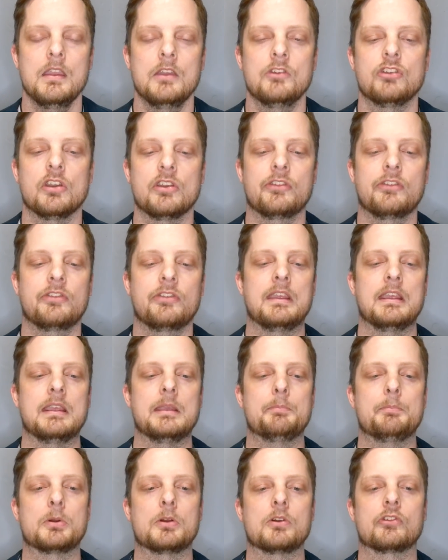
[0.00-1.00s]
Just the
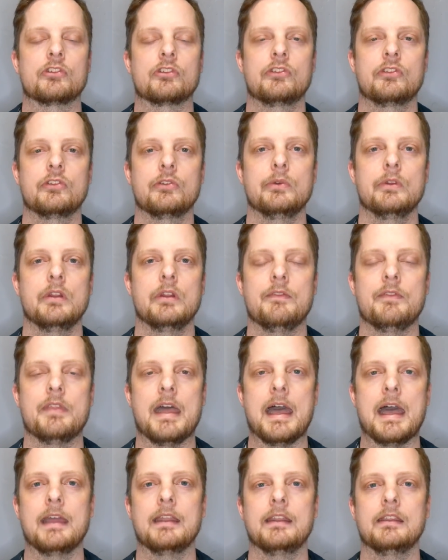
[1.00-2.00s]
pursuit of
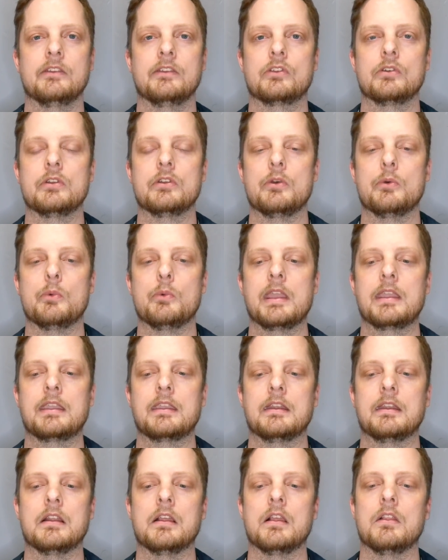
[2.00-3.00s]
that is going to
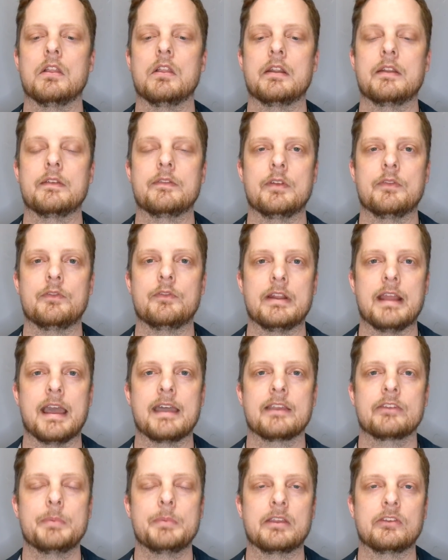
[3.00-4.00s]
awaken a lot of different
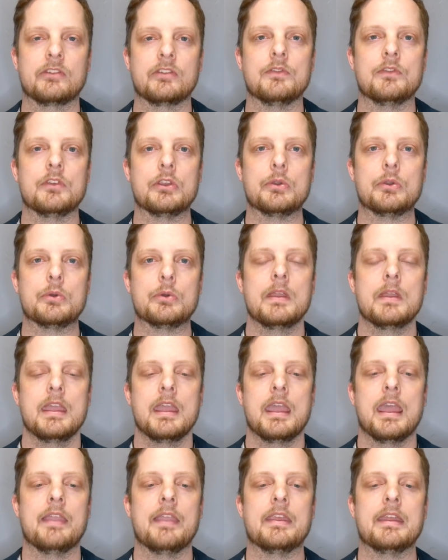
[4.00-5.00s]
aspects of you,
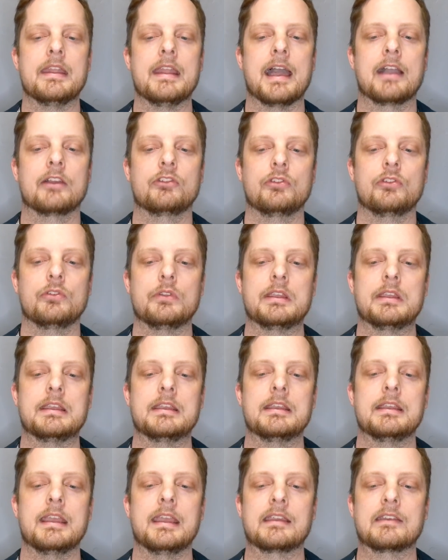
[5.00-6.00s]
and then
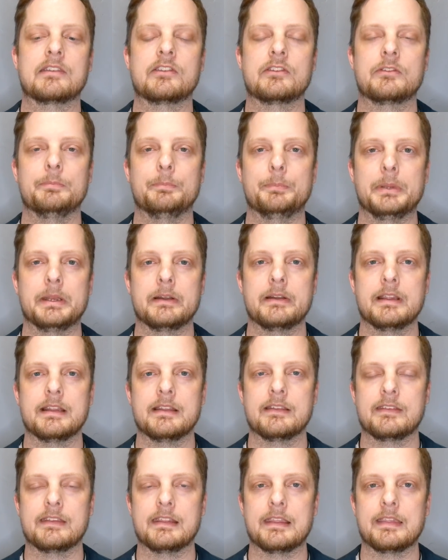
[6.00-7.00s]
actually
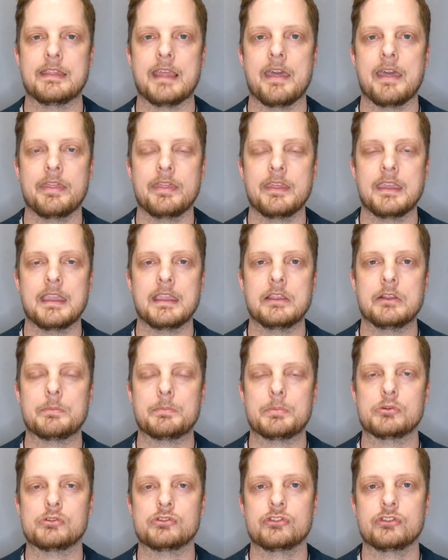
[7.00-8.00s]
experiencing that thing you're
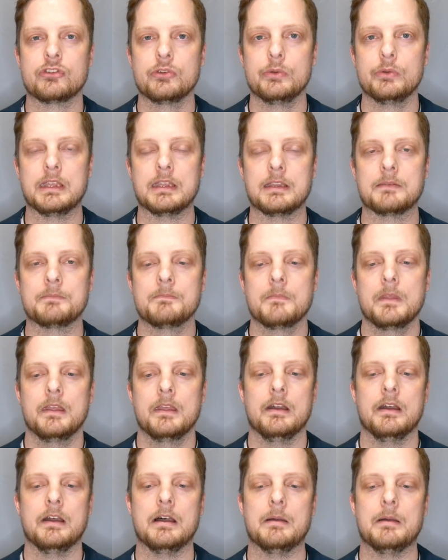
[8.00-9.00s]
pursuing,
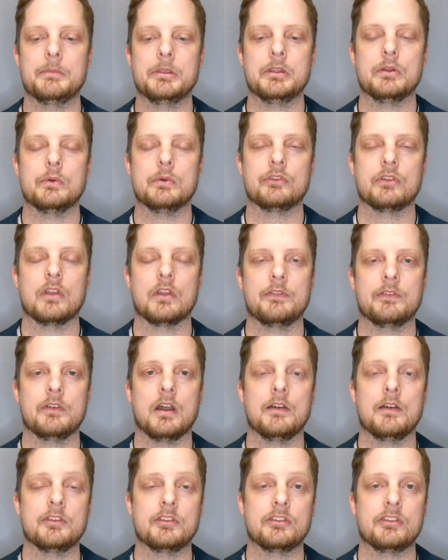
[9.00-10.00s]
um, you know, is
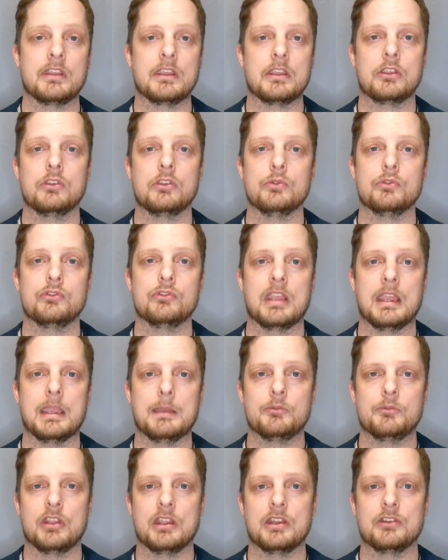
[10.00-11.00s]
obviously a huge
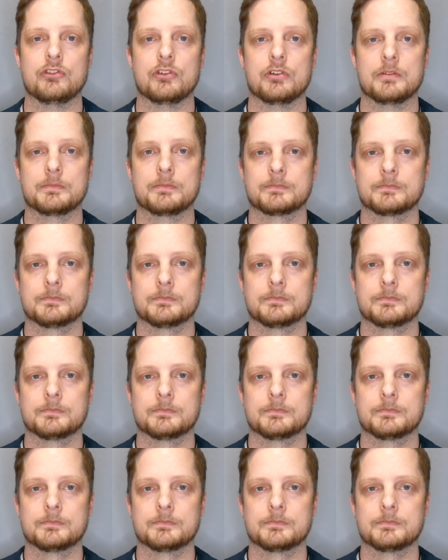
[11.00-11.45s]
game changer